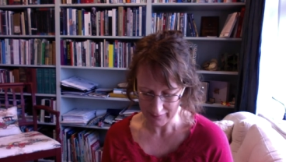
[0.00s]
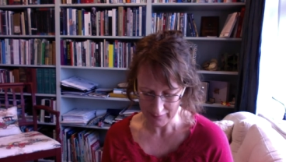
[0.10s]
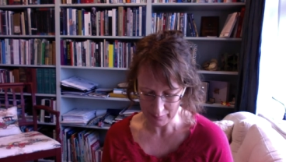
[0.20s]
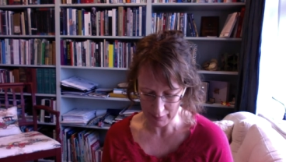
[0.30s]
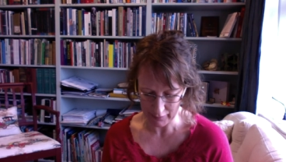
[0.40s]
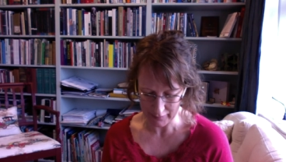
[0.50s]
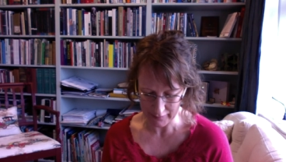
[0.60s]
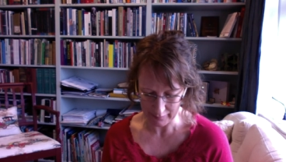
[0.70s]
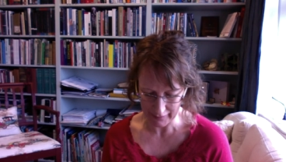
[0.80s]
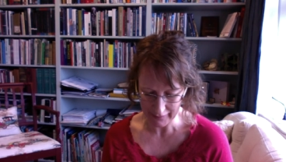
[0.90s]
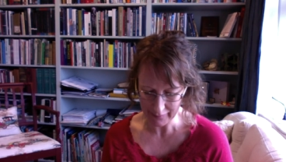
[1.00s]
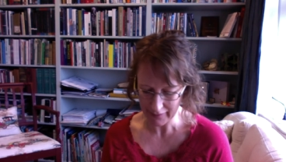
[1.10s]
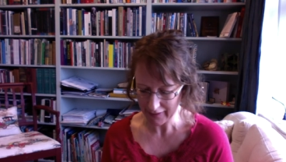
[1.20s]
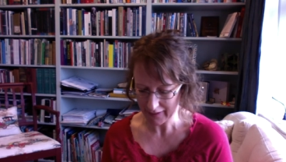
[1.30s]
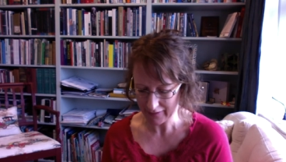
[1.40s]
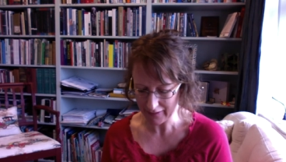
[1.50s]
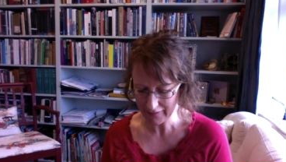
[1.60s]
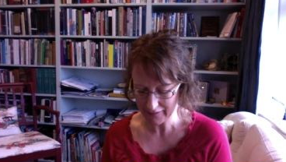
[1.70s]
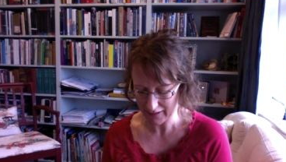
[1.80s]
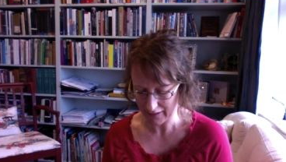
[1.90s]
spoke to me, and I
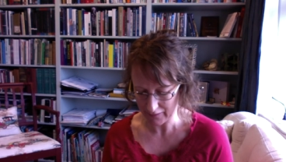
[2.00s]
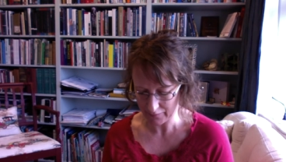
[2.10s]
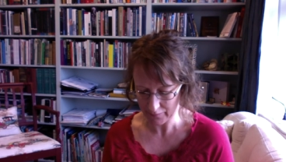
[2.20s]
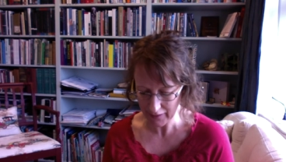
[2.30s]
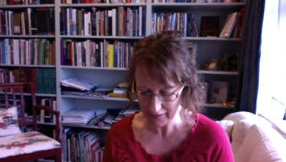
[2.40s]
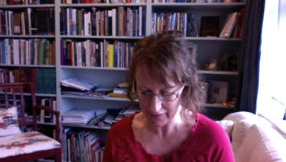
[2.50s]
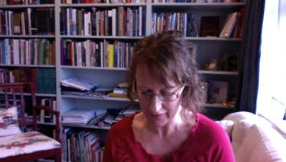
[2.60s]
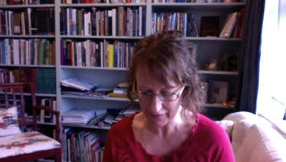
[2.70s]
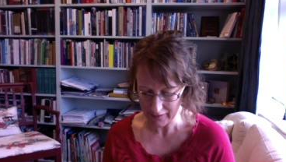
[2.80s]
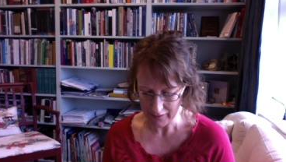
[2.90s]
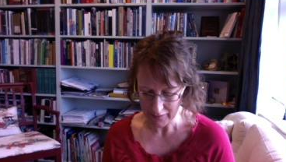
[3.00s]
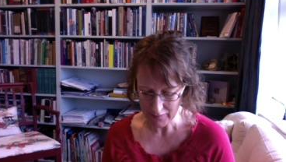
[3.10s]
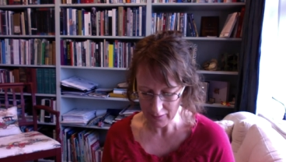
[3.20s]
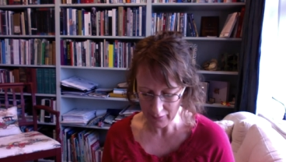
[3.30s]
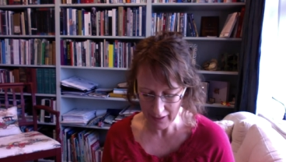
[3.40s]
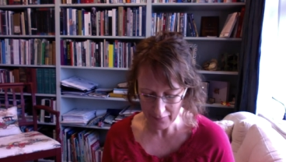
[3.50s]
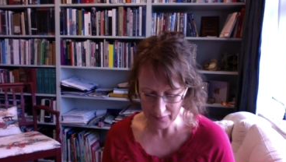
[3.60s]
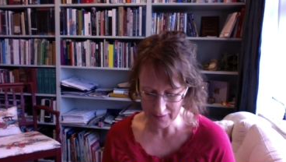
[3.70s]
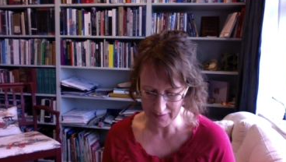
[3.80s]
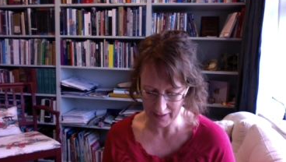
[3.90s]
can't find it. So I'll have
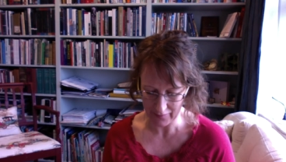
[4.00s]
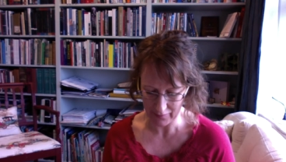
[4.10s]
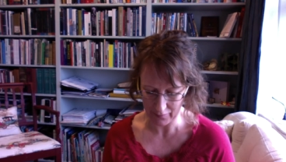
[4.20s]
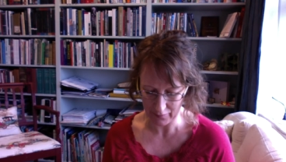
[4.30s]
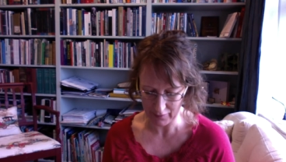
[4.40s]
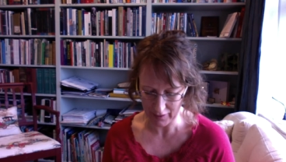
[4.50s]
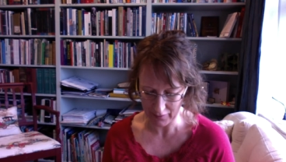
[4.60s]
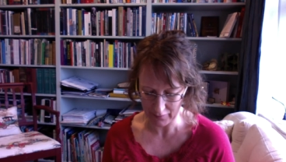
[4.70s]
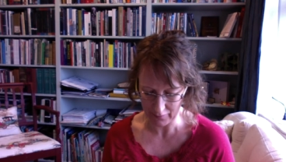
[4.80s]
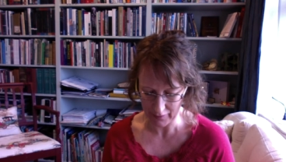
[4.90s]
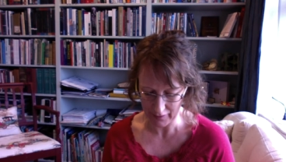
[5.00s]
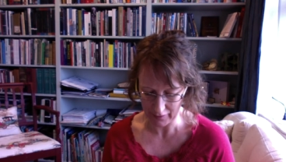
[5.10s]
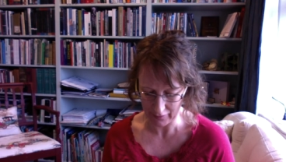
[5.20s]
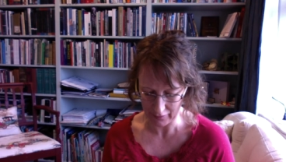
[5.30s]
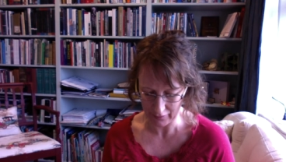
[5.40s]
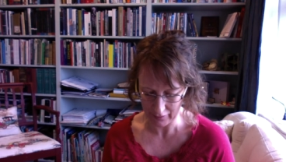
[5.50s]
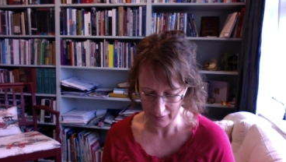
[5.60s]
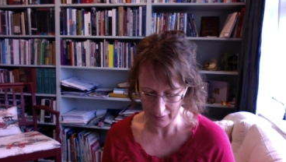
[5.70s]
to save it for another video.